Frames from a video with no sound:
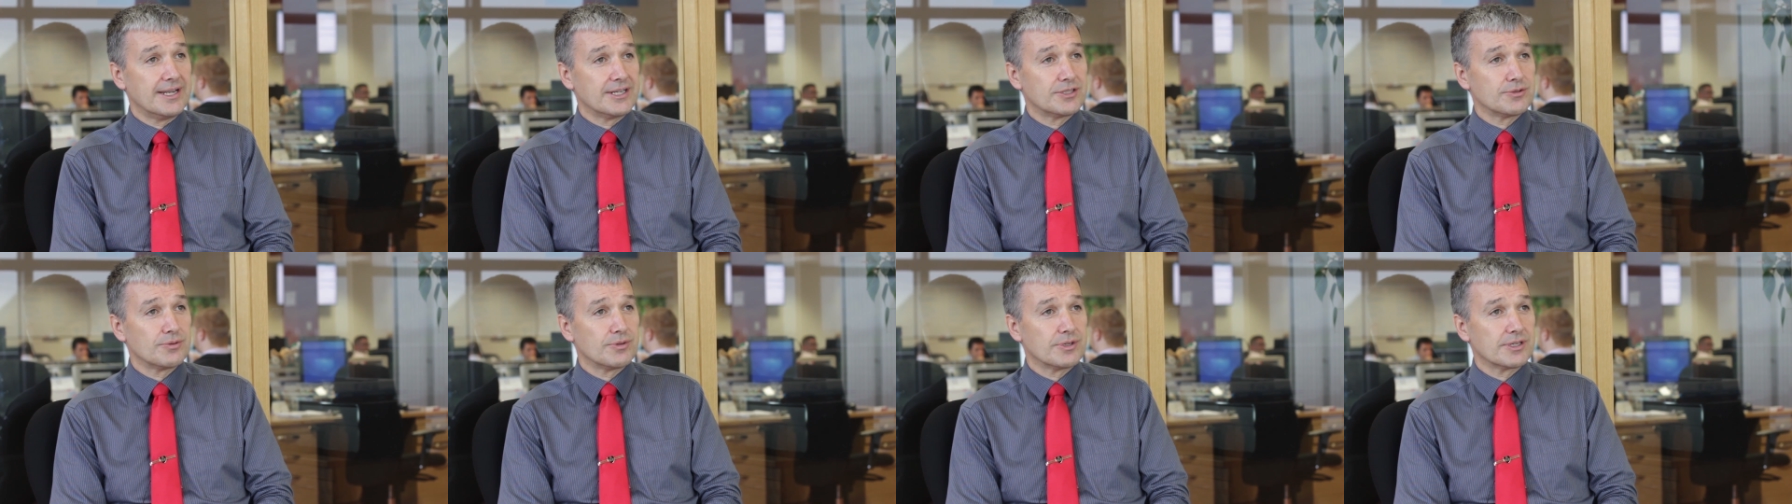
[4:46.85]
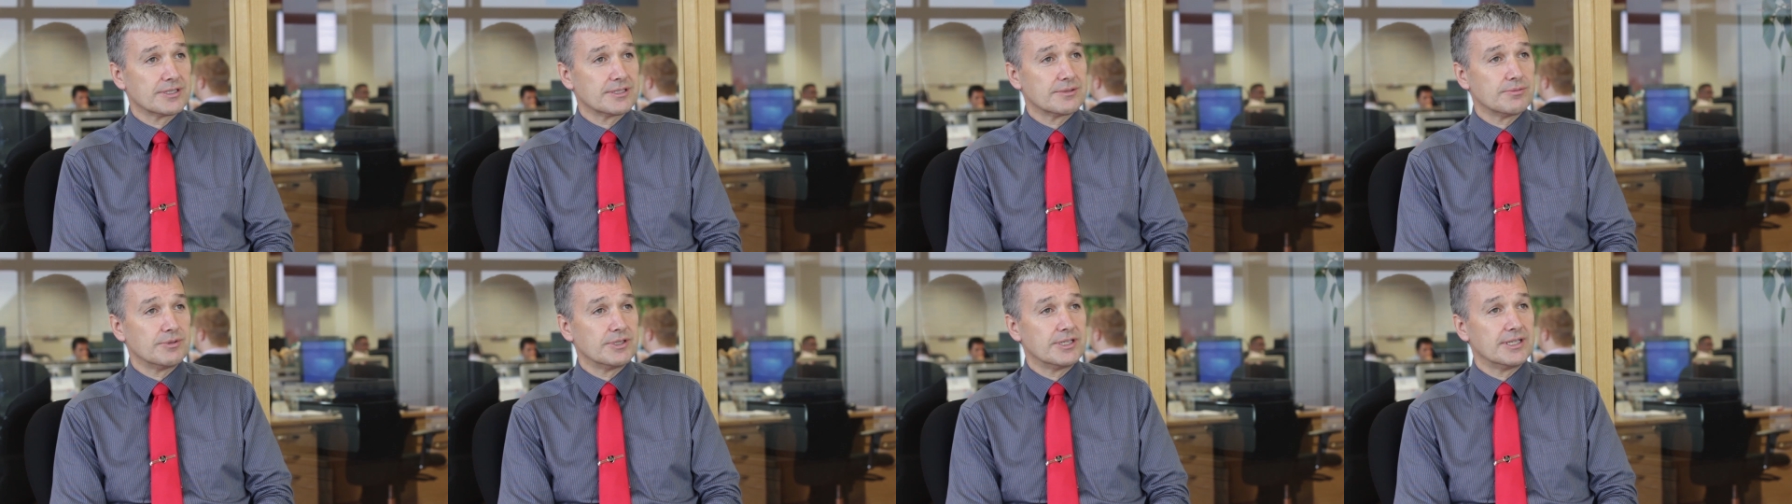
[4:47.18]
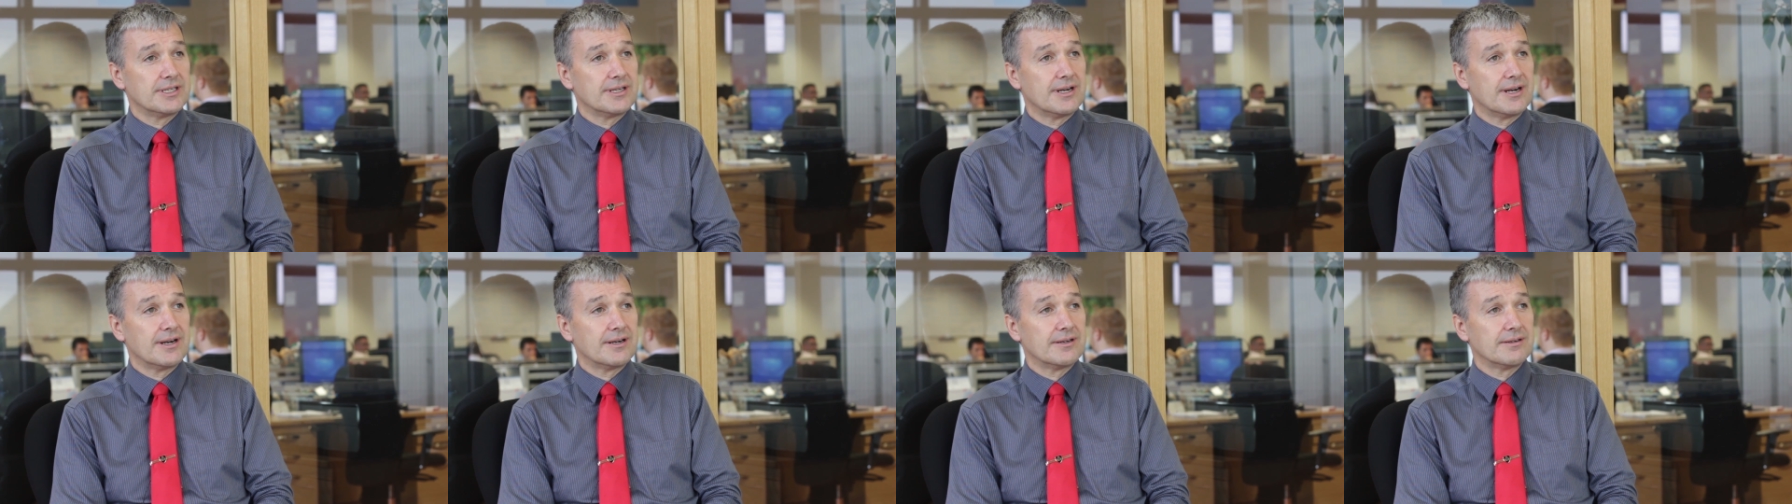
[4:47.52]
networks,
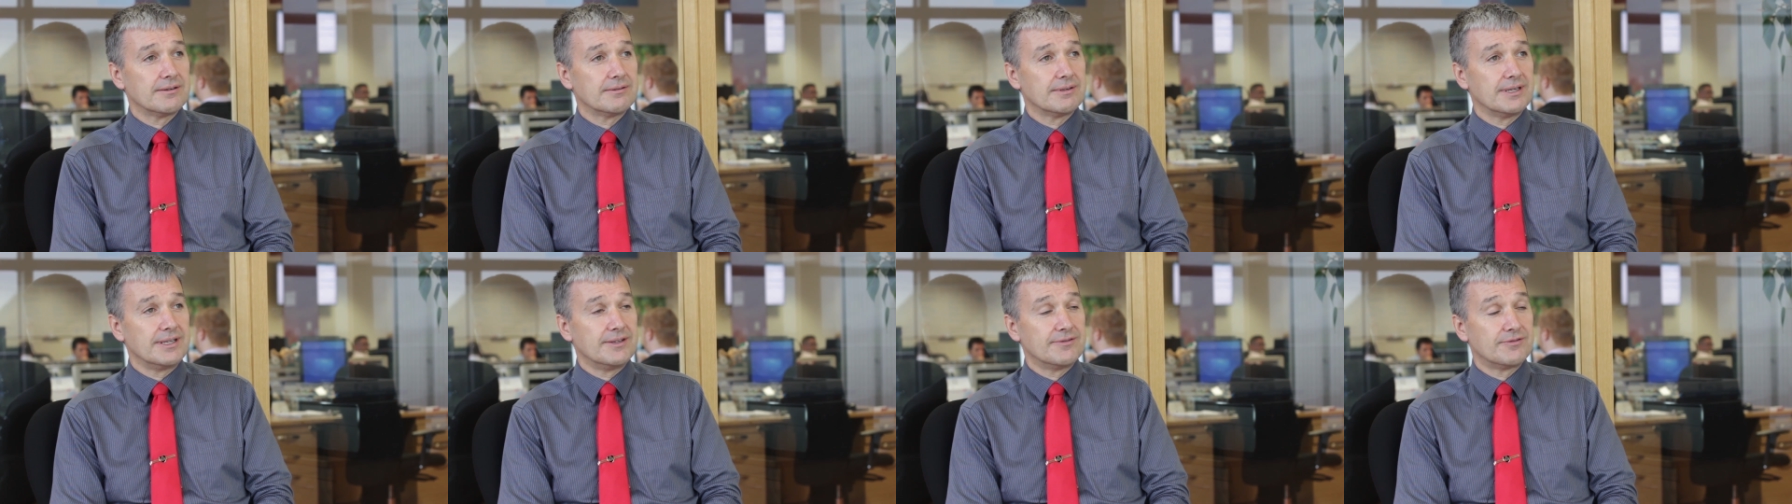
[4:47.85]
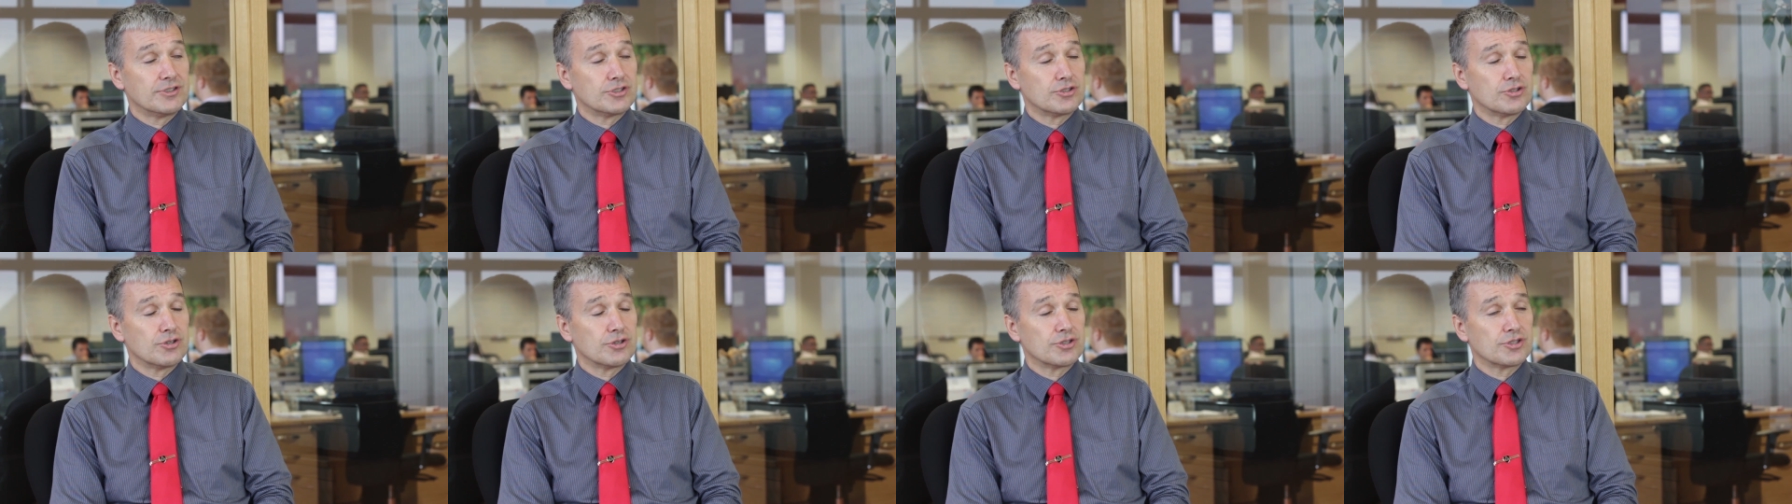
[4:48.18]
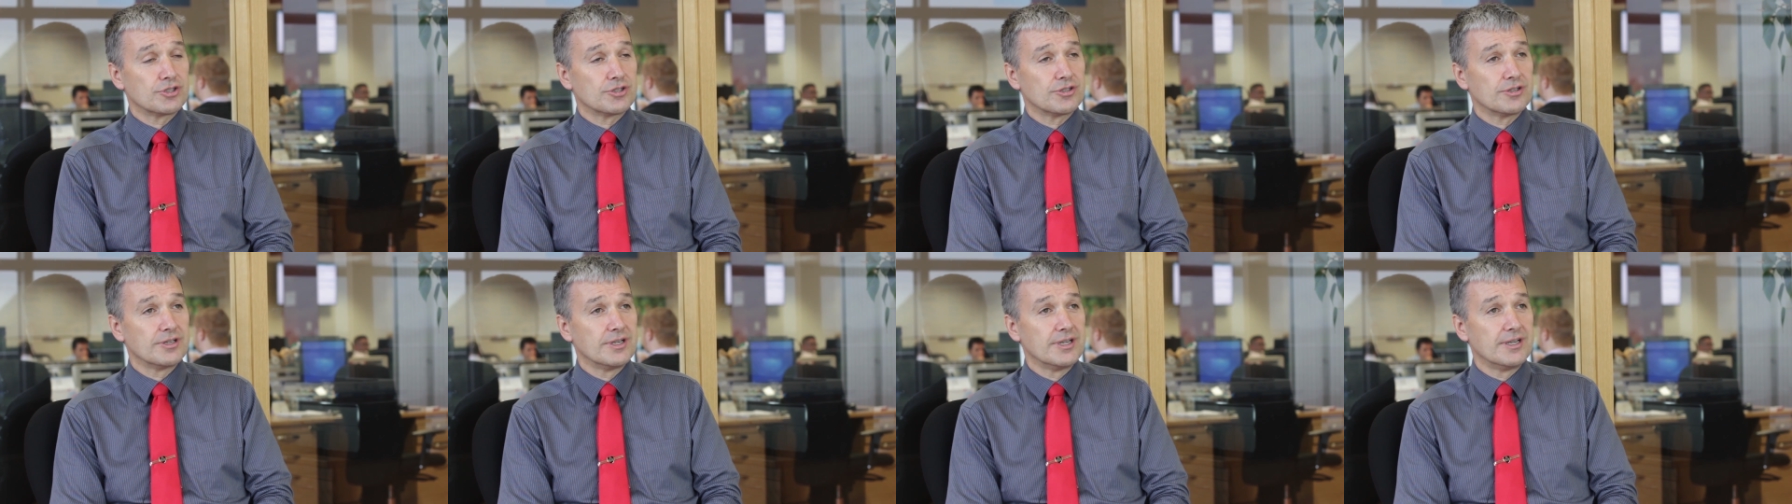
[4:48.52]
within our
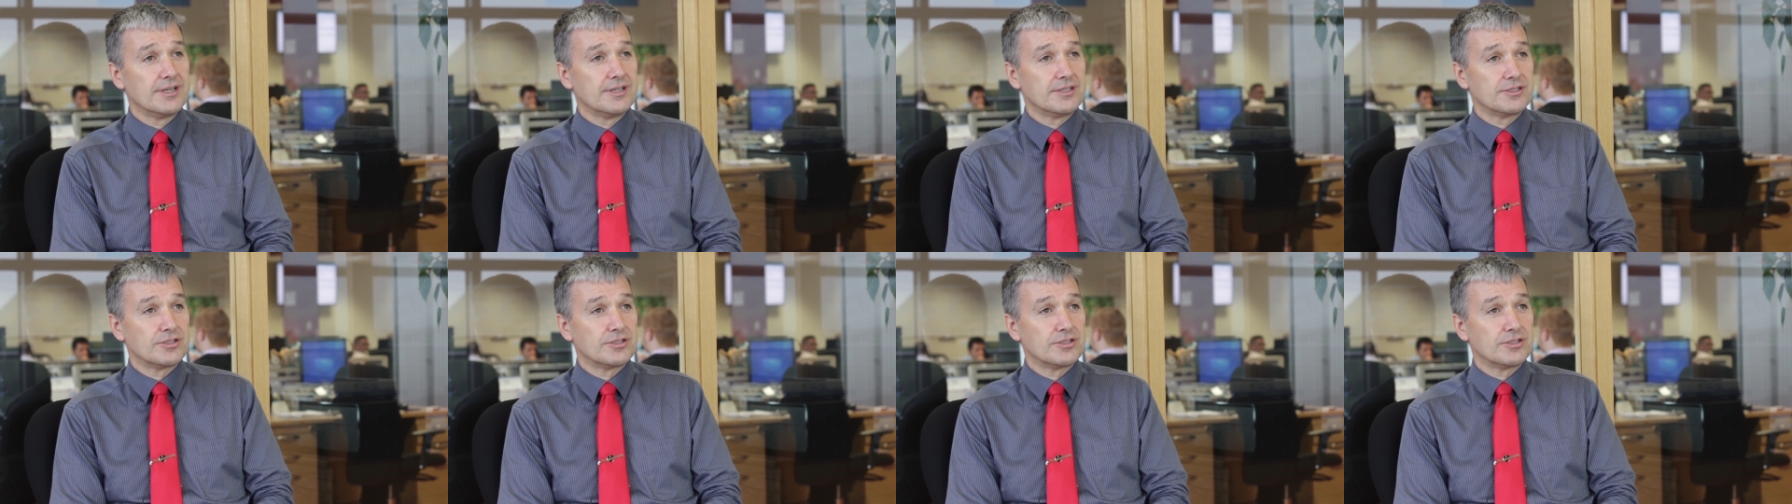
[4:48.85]
infrastructure,